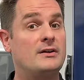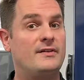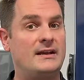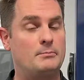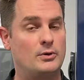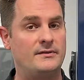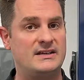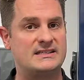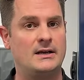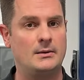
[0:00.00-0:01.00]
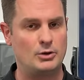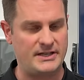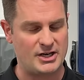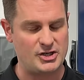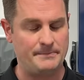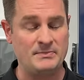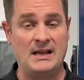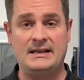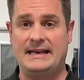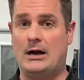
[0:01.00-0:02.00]
of any previous protection.
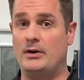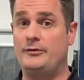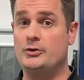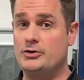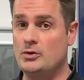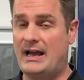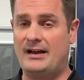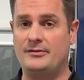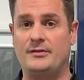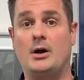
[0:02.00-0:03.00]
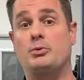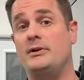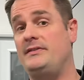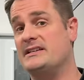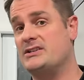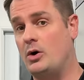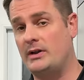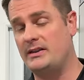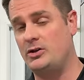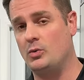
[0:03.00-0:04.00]
Now, if you do have a previous
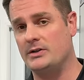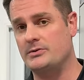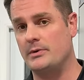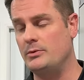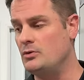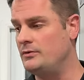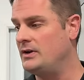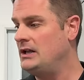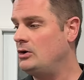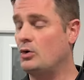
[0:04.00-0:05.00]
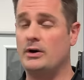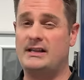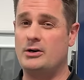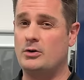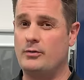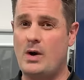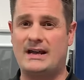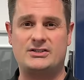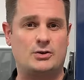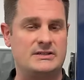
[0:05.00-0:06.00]
coating that you want to remove, or a layer of
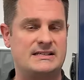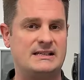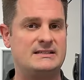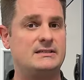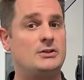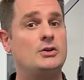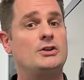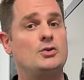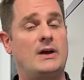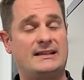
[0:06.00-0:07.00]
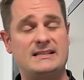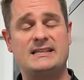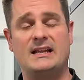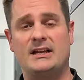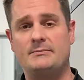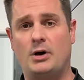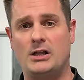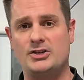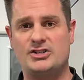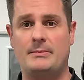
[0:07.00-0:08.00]
wax or sealant, you can do at least a light
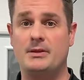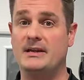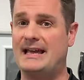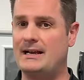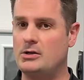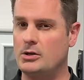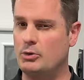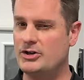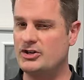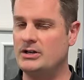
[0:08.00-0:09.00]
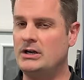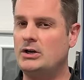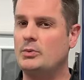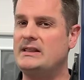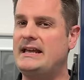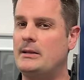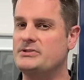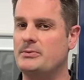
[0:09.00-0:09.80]
polish step. The mechanical abrasion really helps